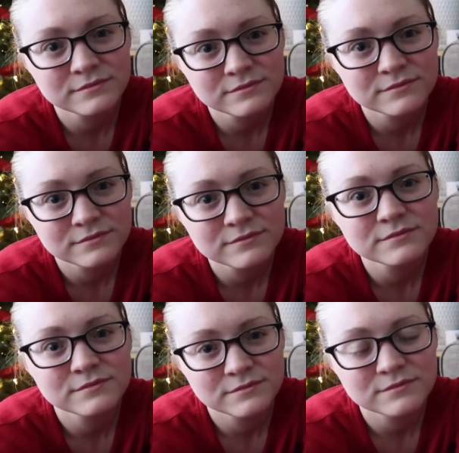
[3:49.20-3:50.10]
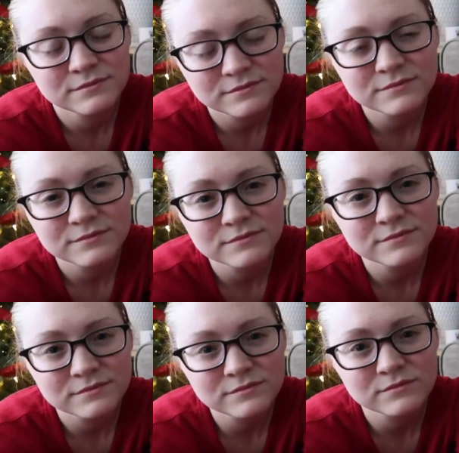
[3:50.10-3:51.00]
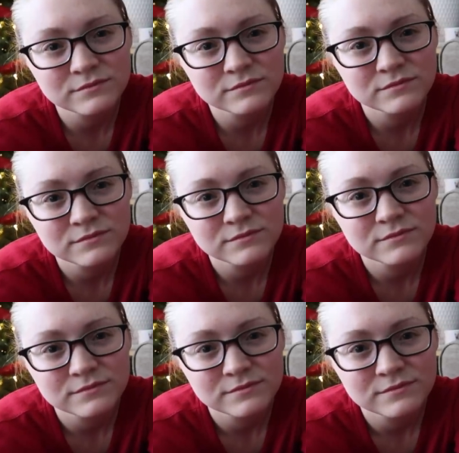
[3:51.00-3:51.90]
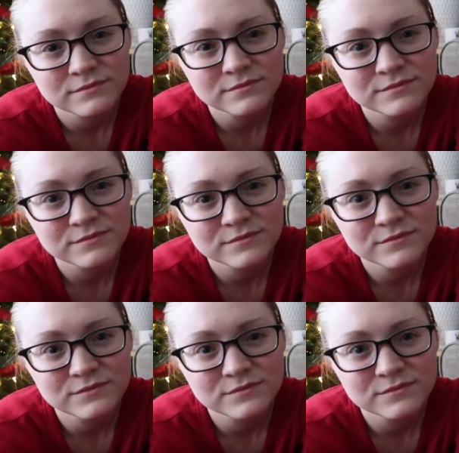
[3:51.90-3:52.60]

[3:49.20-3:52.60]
This person isn't speaking.